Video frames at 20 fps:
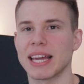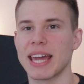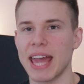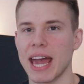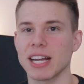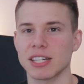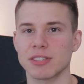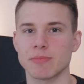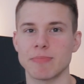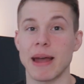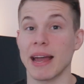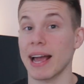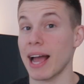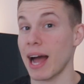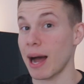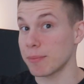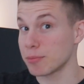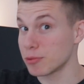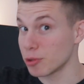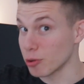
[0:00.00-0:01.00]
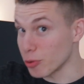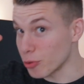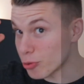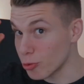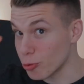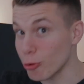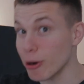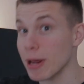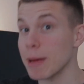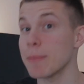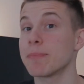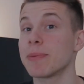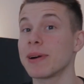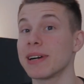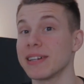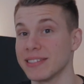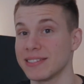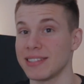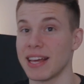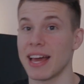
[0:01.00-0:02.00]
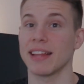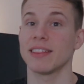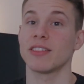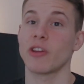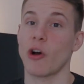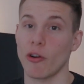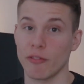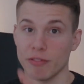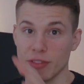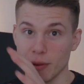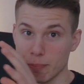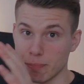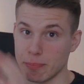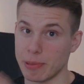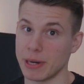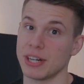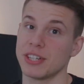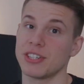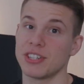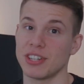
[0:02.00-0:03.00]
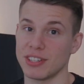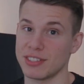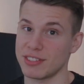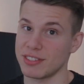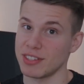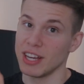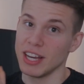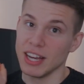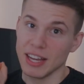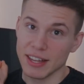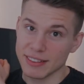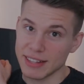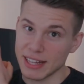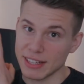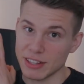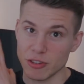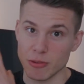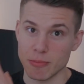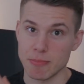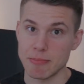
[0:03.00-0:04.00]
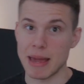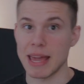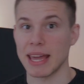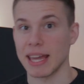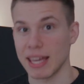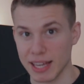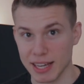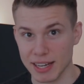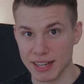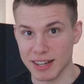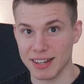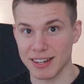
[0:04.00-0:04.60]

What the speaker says: cashback up to 3% of the purchase that you make?